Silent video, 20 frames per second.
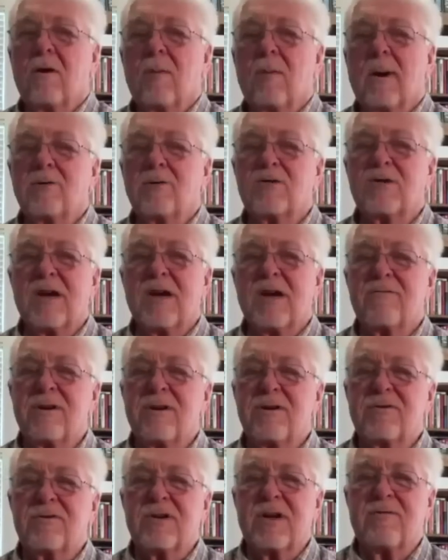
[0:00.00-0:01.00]
about 7
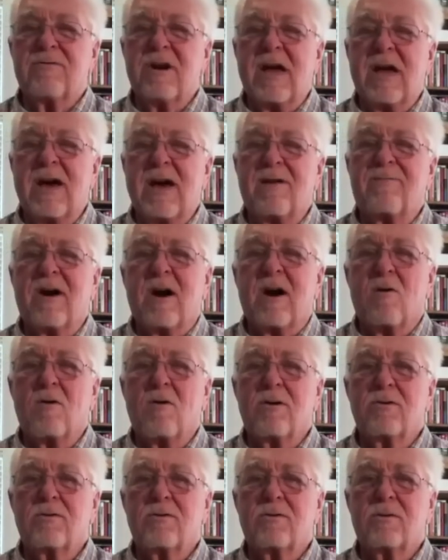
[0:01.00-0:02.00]
to 7.5
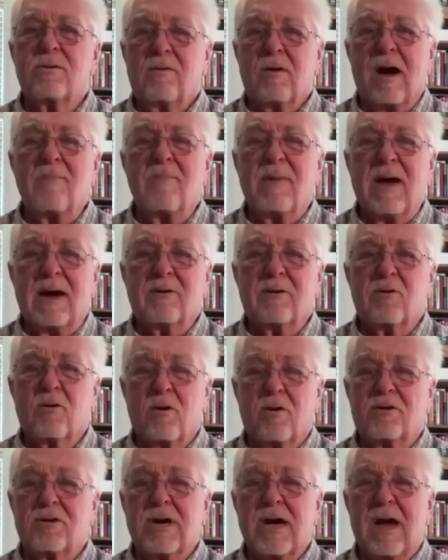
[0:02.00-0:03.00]
hours drive back to
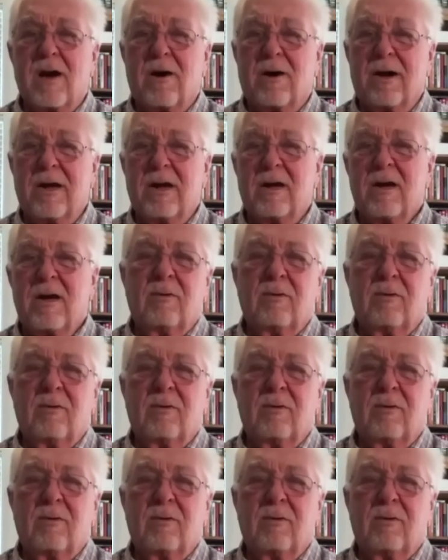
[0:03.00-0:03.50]
Orange County.